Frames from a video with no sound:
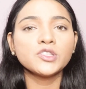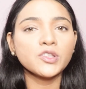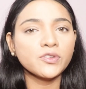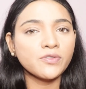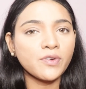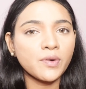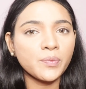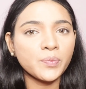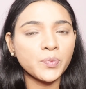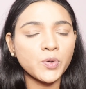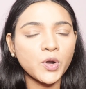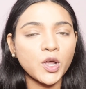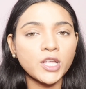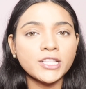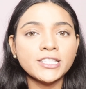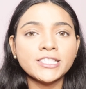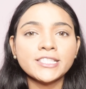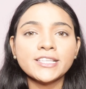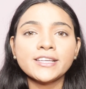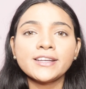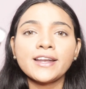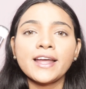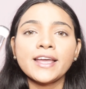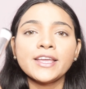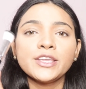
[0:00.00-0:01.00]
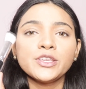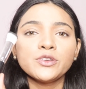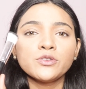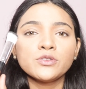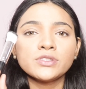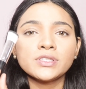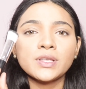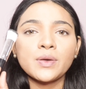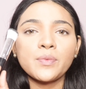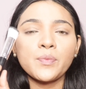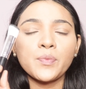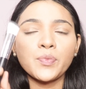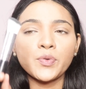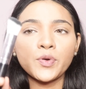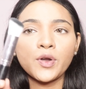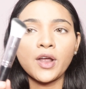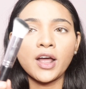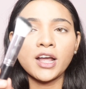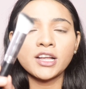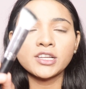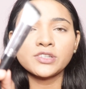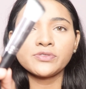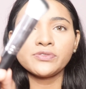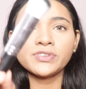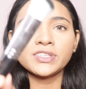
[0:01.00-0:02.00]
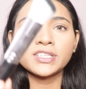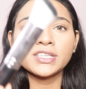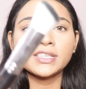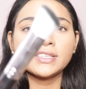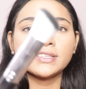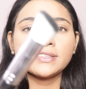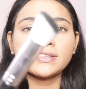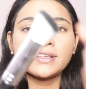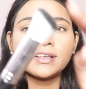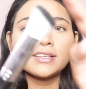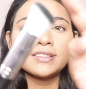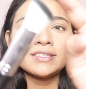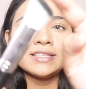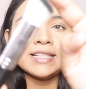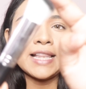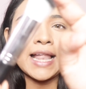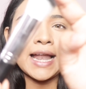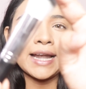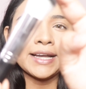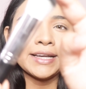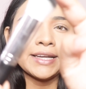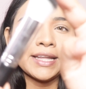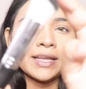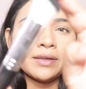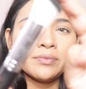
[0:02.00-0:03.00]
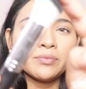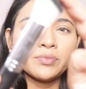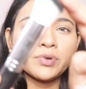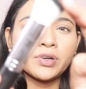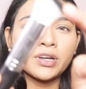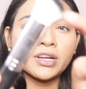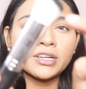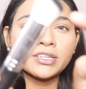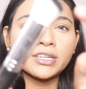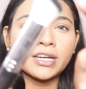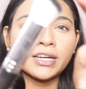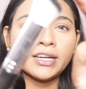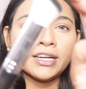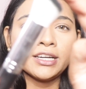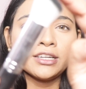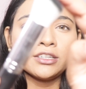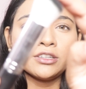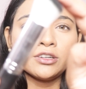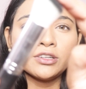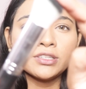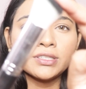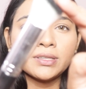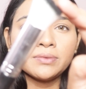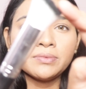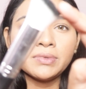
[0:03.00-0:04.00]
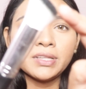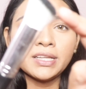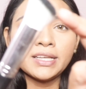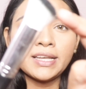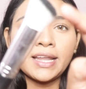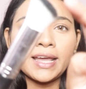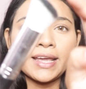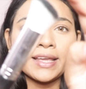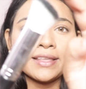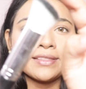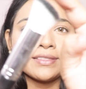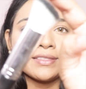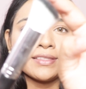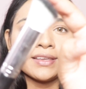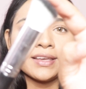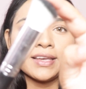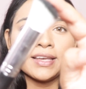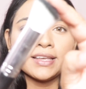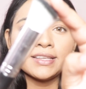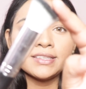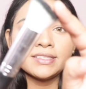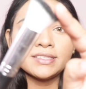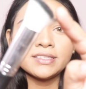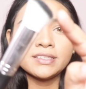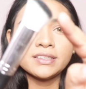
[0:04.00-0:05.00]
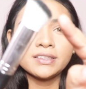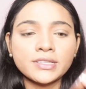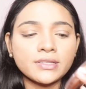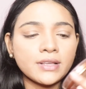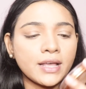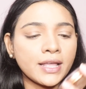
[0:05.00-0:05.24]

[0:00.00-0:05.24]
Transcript: So for bronzer, I use a brush, which is a slanting brush, and it looks something like this.